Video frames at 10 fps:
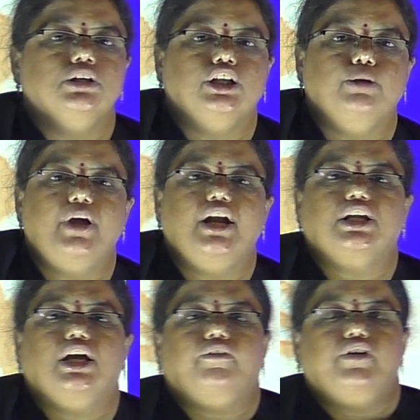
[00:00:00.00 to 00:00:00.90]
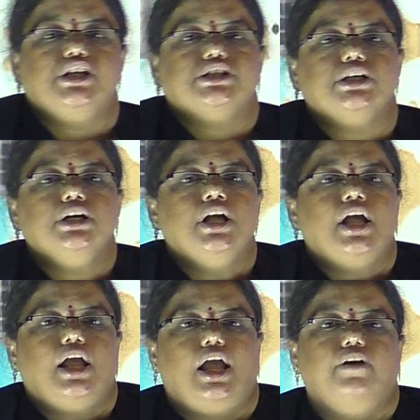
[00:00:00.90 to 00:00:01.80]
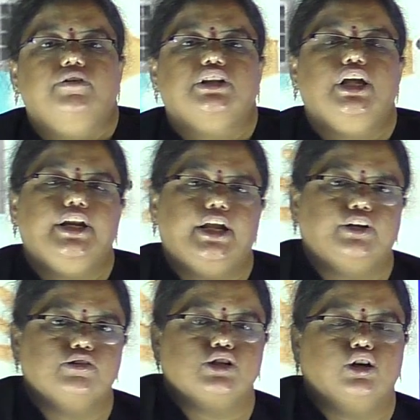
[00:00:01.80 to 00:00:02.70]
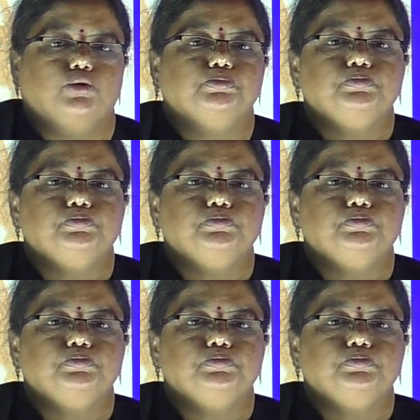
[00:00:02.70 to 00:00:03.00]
demand curve is having the negative slope.